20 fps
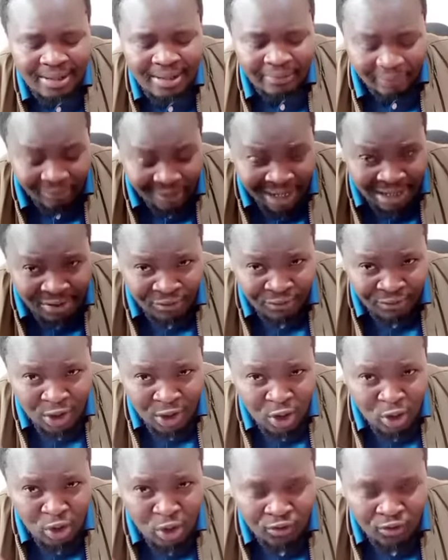That
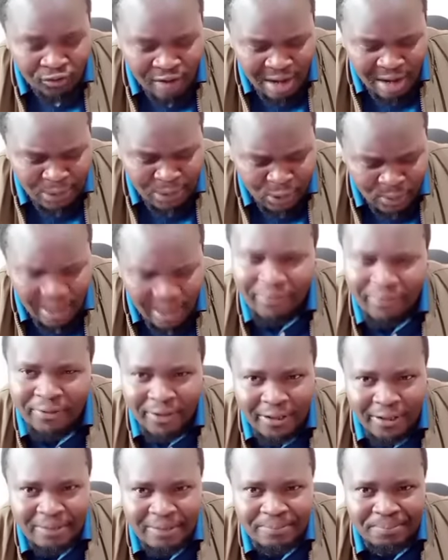video confirms one
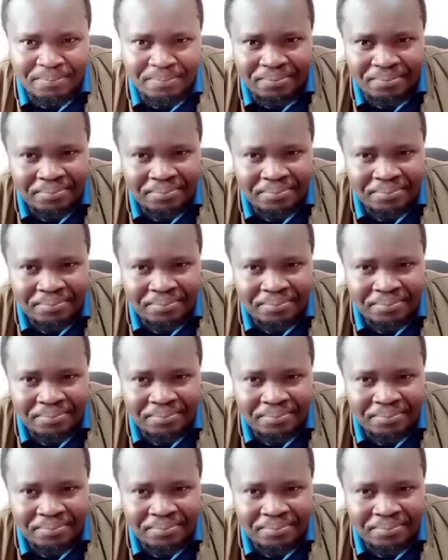thing.